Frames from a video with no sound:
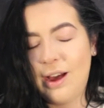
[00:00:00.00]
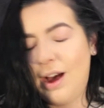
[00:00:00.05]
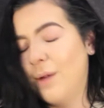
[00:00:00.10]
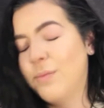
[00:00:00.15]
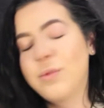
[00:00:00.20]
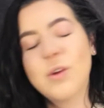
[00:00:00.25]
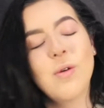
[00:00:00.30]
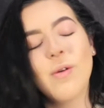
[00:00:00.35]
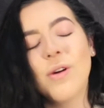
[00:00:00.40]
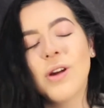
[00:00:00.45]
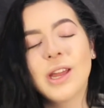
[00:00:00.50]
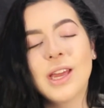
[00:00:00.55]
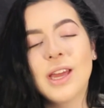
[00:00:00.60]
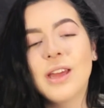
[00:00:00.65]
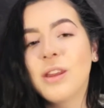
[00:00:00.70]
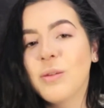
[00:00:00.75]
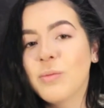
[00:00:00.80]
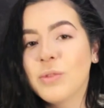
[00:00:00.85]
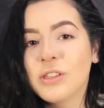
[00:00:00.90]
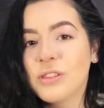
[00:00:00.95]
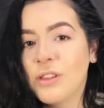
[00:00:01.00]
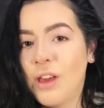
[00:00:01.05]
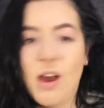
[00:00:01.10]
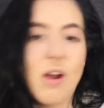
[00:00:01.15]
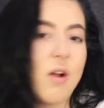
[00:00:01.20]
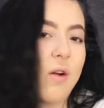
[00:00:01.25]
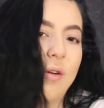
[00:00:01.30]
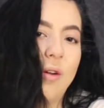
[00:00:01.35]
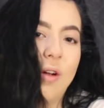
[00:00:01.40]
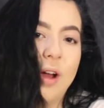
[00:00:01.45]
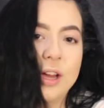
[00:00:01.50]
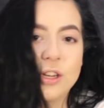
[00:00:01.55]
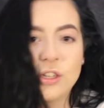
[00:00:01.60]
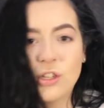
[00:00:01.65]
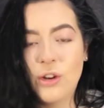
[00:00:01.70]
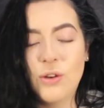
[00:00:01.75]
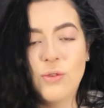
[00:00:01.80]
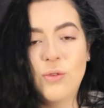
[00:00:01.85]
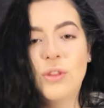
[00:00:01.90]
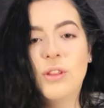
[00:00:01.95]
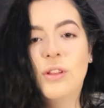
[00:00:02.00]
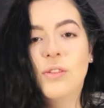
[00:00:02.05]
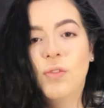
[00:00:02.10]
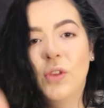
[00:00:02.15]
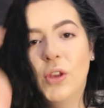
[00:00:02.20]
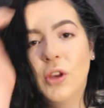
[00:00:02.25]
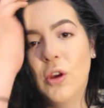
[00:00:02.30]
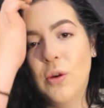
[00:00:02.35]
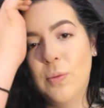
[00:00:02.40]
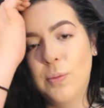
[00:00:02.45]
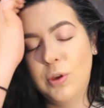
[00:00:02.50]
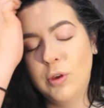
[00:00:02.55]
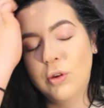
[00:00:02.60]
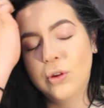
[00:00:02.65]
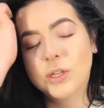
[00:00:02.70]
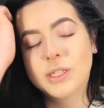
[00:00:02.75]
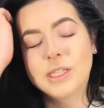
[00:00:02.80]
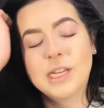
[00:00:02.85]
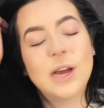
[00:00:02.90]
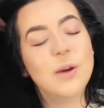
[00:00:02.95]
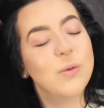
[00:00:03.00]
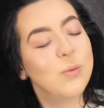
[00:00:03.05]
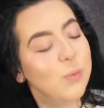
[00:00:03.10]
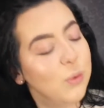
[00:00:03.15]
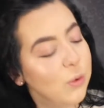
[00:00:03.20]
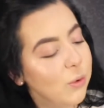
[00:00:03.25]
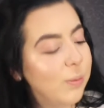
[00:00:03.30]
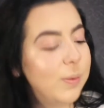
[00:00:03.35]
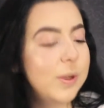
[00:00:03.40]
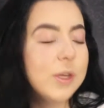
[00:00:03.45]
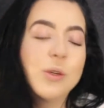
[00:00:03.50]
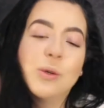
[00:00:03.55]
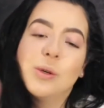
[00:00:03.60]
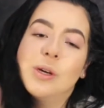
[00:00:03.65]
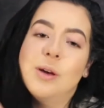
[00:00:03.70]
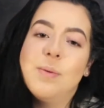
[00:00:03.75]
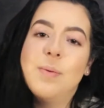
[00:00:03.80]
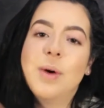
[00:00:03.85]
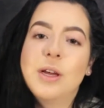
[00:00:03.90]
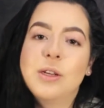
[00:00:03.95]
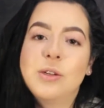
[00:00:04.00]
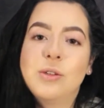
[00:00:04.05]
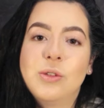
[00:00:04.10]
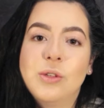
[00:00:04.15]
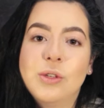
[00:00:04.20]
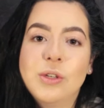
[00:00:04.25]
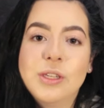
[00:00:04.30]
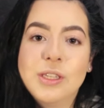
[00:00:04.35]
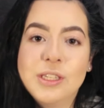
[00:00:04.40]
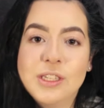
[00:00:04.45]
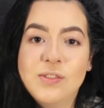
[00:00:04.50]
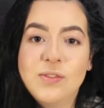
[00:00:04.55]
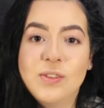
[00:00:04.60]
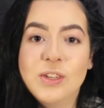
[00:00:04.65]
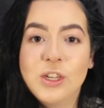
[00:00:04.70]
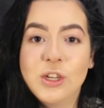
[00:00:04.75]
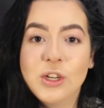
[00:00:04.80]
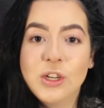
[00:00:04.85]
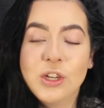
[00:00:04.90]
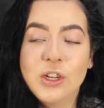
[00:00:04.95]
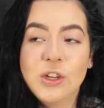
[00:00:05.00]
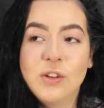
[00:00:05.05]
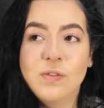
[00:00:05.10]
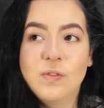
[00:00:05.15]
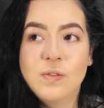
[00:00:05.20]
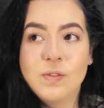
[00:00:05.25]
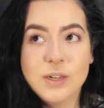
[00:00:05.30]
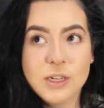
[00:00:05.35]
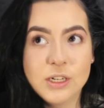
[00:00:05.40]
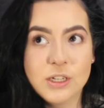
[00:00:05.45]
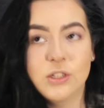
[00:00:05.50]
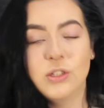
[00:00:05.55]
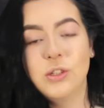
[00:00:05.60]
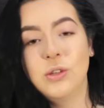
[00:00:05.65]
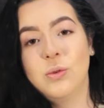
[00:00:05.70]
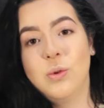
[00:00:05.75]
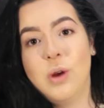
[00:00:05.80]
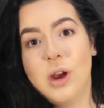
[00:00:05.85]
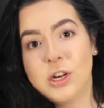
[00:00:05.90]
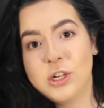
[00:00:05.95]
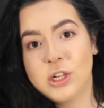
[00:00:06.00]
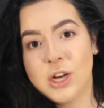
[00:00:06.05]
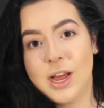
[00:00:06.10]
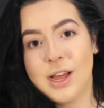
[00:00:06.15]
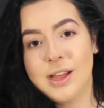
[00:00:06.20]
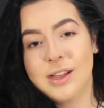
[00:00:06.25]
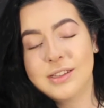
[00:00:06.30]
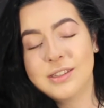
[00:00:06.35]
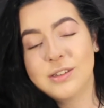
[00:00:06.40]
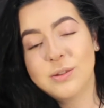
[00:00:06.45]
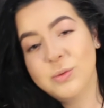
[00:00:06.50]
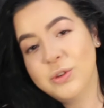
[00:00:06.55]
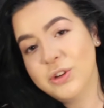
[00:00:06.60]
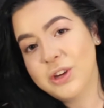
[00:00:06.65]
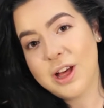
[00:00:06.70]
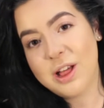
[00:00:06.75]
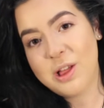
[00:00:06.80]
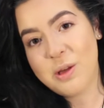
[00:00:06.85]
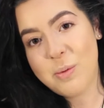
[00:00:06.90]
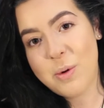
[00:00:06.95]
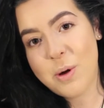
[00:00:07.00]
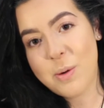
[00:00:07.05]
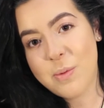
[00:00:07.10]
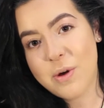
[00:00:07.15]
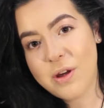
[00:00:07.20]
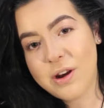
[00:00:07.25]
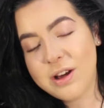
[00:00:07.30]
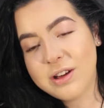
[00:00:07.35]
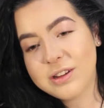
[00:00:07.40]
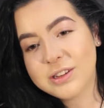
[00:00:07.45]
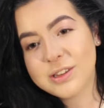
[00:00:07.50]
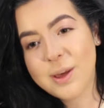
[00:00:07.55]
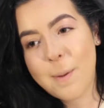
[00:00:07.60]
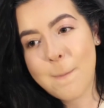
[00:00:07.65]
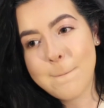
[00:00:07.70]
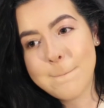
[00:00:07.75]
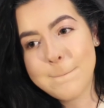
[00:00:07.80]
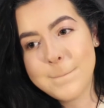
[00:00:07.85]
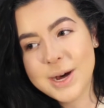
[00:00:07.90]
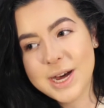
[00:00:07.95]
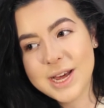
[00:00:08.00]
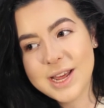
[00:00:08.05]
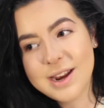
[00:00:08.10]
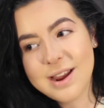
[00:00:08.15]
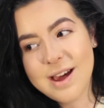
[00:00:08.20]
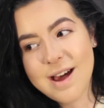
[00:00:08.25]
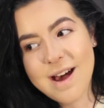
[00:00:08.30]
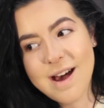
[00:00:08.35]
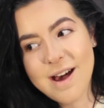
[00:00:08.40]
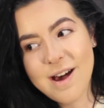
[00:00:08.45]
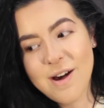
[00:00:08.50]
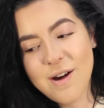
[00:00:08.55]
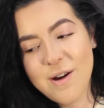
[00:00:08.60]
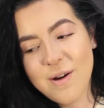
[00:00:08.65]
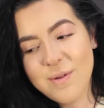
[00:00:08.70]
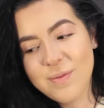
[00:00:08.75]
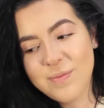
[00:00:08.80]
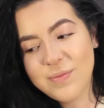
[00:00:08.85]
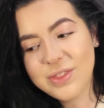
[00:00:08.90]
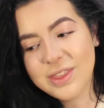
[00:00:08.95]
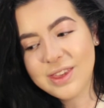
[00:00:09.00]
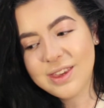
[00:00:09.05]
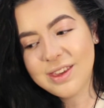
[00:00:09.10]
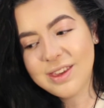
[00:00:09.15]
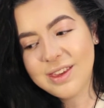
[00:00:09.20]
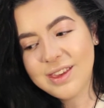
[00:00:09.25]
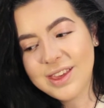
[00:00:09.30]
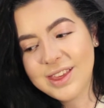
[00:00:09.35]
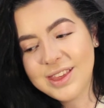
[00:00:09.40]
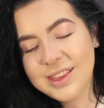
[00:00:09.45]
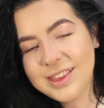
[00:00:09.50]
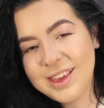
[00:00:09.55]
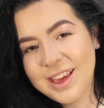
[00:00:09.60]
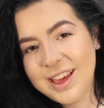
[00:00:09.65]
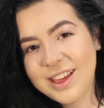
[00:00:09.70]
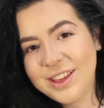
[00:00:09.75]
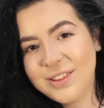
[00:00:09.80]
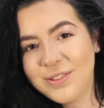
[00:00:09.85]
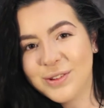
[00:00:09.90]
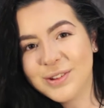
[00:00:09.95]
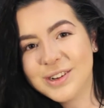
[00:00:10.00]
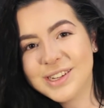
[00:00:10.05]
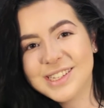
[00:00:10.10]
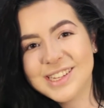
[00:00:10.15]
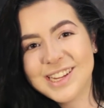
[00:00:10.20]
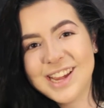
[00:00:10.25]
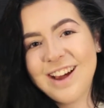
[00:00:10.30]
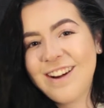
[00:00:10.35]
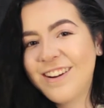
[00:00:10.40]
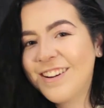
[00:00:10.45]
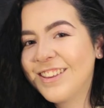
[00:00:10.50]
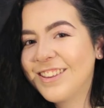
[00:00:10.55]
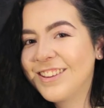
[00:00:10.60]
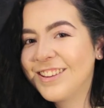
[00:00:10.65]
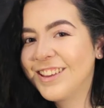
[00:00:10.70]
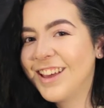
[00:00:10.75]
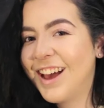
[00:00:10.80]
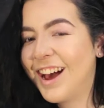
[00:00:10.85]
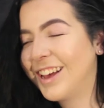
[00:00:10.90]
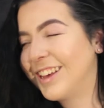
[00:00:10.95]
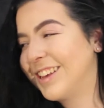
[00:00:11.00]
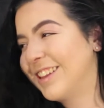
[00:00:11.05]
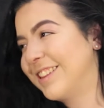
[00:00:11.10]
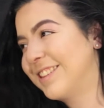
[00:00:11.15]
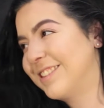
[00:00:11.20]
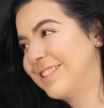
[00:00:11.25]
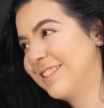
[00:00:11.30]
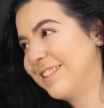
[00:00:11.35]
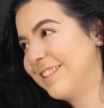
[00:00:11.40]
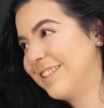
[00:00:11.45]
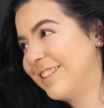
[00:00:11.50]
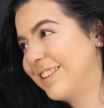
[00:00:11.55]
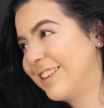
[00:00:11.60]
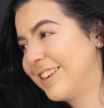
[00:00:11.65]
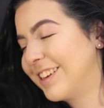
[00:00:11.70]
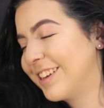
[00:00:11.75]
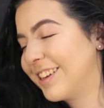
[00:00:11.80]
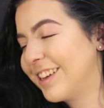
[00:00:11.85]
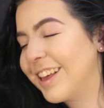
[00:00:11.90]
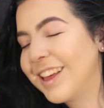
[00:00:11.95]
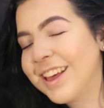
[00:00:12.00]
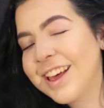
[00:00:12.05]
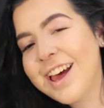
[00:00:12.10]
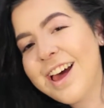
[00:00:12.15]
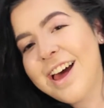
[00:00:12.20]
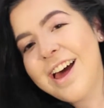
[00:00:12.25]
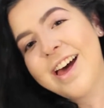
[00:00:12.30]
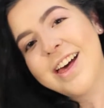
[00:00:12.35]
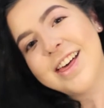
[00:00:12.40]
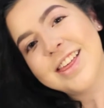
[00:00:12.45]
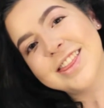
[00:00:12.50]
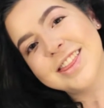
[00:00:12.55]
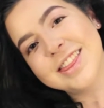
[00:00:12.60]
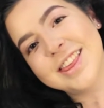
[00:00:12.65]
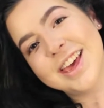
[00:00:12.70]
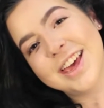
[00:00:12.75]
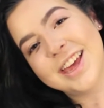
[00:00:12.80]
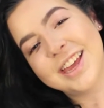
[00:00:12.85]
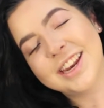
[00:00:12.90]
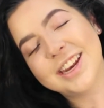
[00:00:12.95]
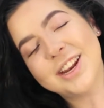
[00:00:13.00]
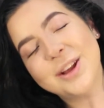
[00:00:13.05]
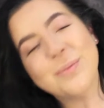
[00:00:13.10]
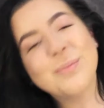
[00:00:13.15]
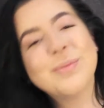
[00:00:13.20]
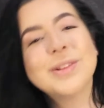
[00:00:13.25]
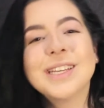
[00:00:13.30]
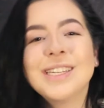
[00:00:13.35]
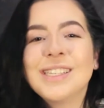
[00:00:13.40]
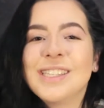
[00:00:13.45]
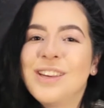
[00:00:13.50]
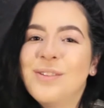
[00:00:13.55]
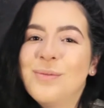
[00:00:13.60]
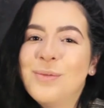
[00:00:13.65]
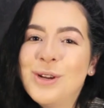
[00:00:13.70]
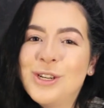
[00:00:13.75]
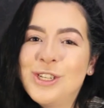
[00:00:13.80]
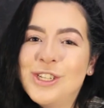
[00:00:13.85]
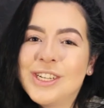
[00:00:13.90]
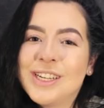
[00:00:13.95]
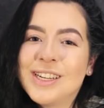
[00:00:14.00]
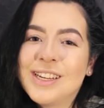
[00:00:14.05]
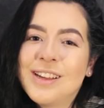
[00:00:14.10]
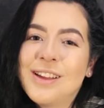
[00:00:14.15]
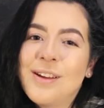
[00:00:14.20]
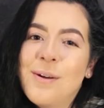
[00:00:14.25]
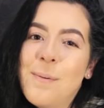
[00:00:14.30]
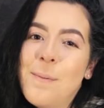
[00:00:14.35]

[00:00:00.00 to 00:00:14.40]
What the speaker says: I'm not wearing any mascara or eyeshadow in this video because I will be doing a part 2 to this video very soon where I try out some new Colourpop products. But yeah, if you want to see how I get this look, then please keep watching.